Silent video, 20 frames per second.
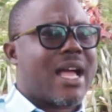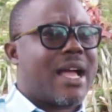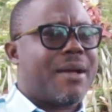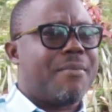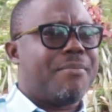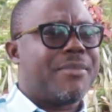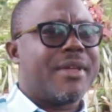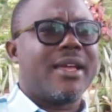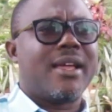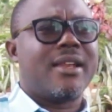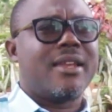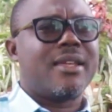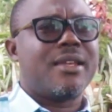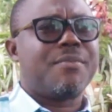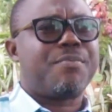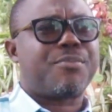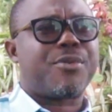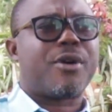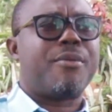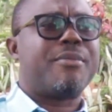merely
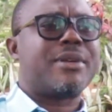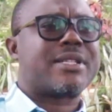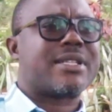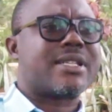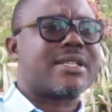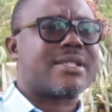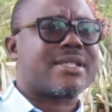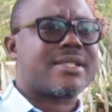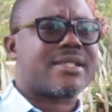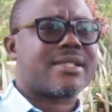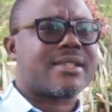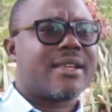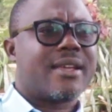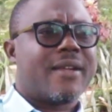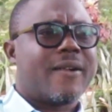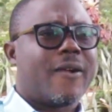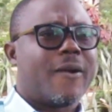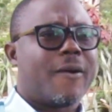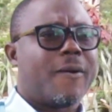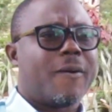promises,
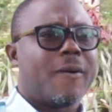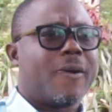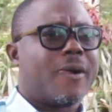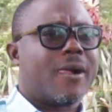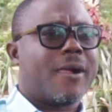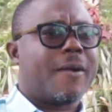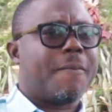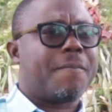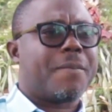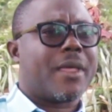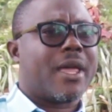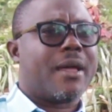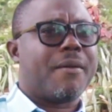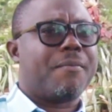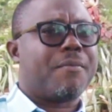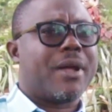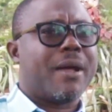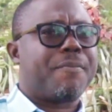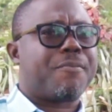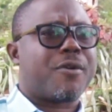
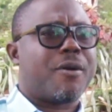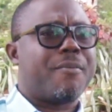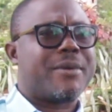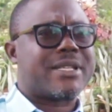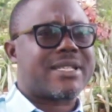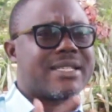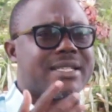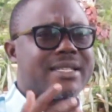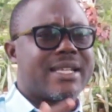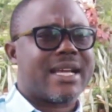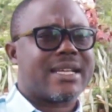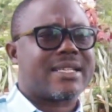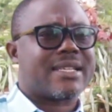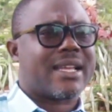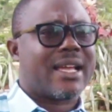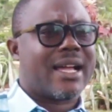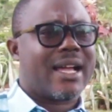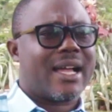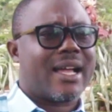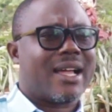promises that
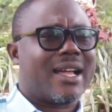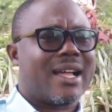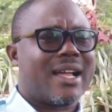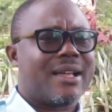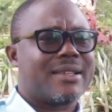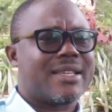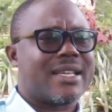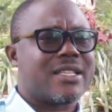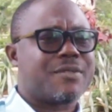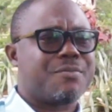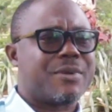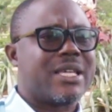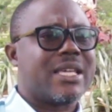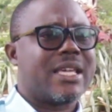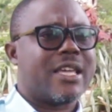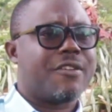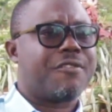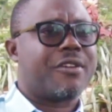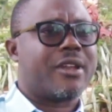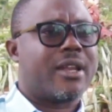are just being
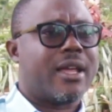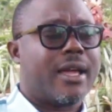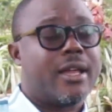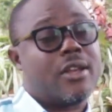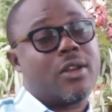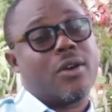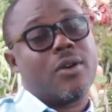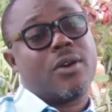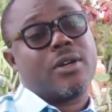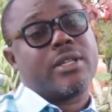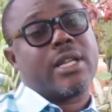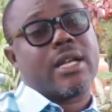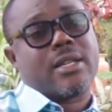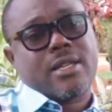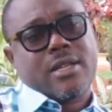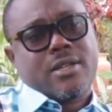given and all that.